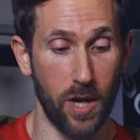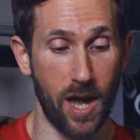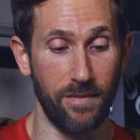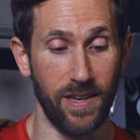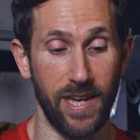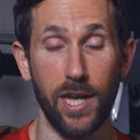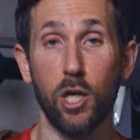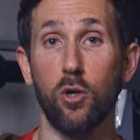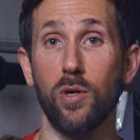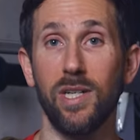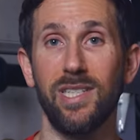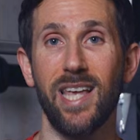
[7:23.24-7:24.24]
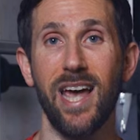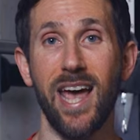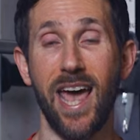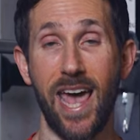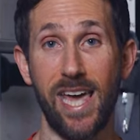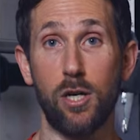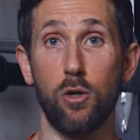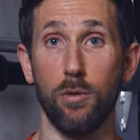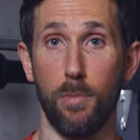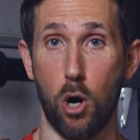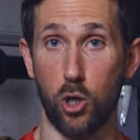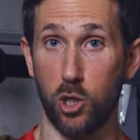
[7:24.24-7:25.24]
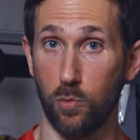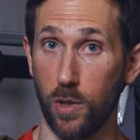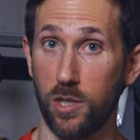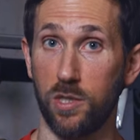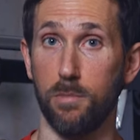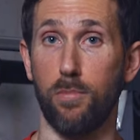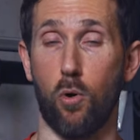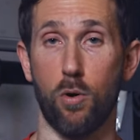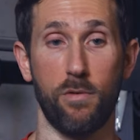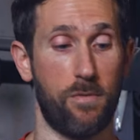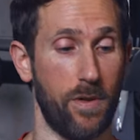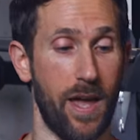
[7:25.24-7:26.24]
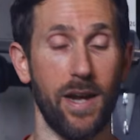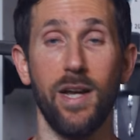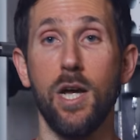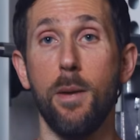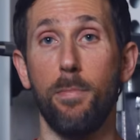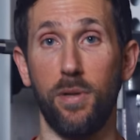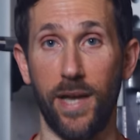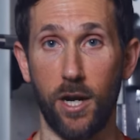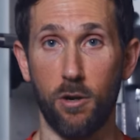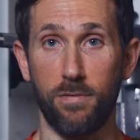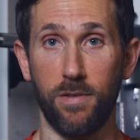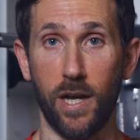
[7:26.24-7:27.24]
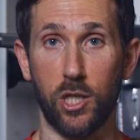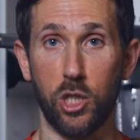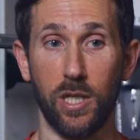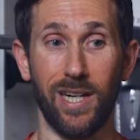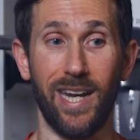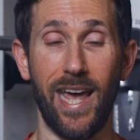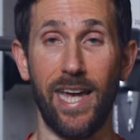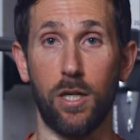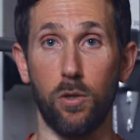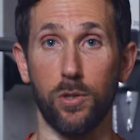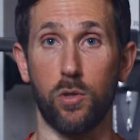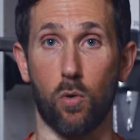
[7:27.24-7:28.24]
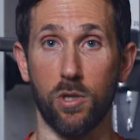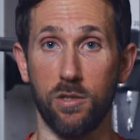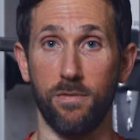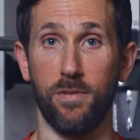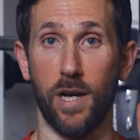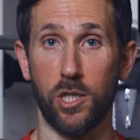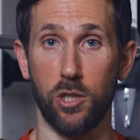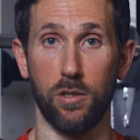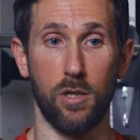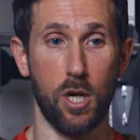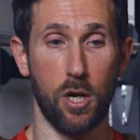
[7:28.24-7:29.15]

have increased ankle motion, which is important for that plantar flexion and ankle dorsiflexion